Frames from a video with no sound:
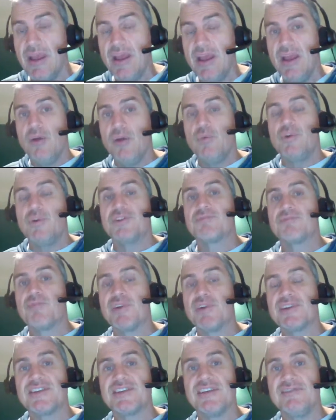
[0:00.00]
which
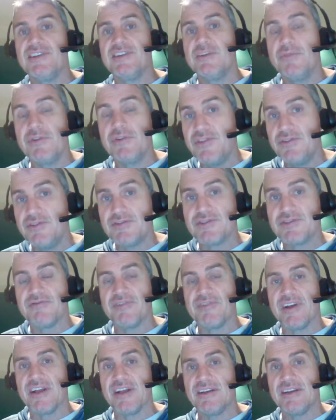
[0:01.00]
Press TV refused to
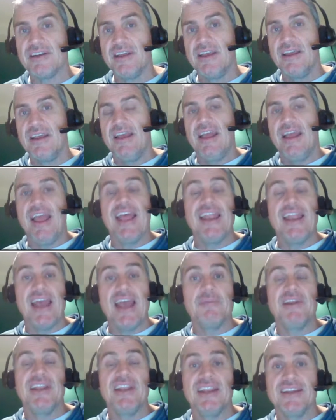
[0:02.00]
fund, and
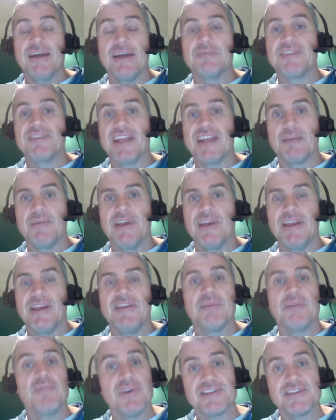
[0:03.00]
Hamid ended up telling me
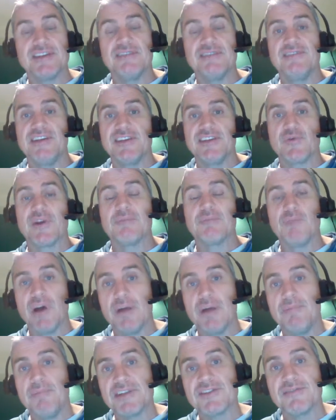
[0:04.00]
that Press TV is run by a
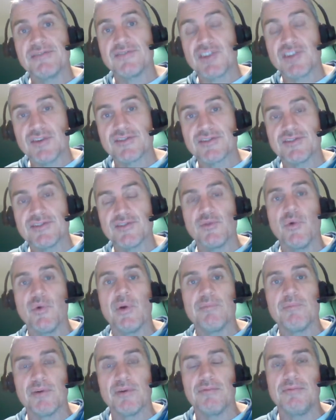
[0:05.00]
bunch of tossers who are
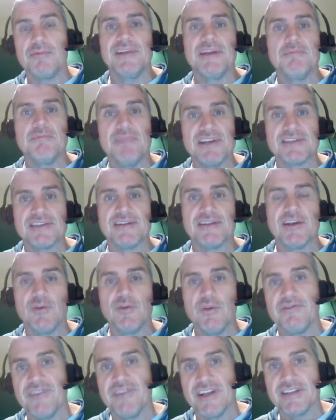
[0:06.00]
probably embezzling all
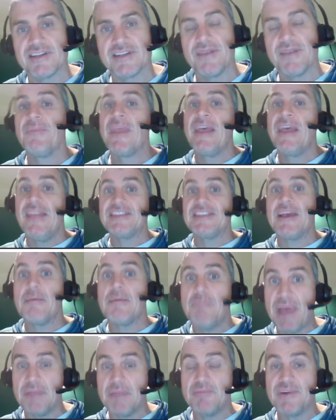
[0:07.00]
the funds. That's how
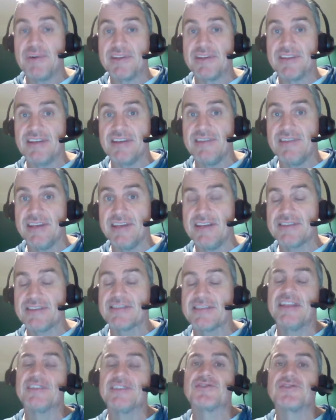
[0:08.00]
bad Press TV is.
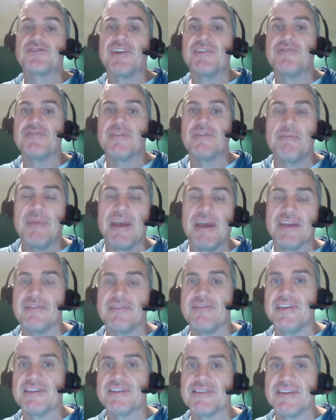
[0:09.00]
That's straight from the mouth
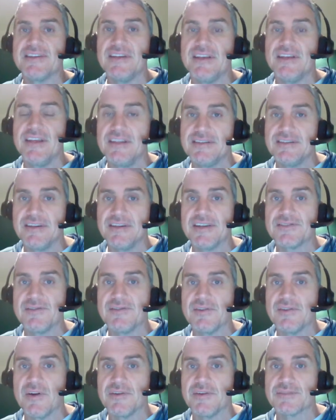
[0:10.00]
of their senior international
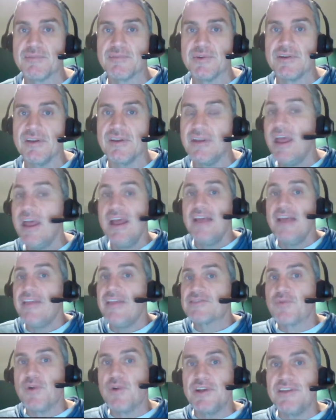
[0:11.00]
correspondent.
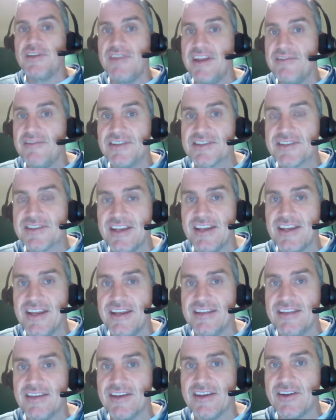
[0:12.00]
That's why you've never seen
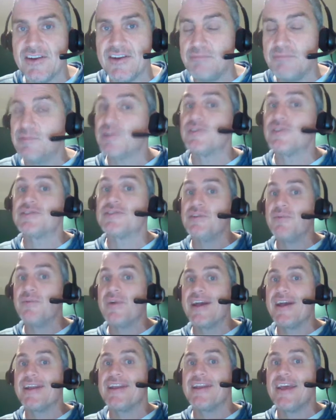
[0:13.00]
anything on it, because
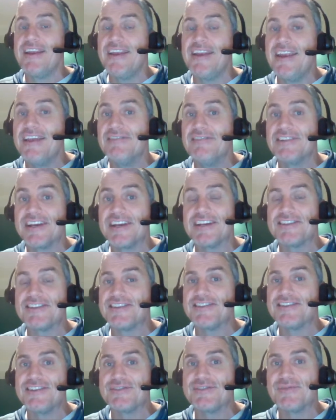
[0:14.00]
Iran never
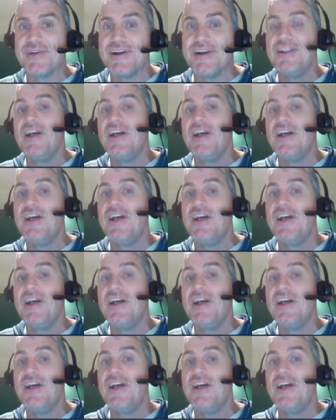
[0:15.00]
touches Israel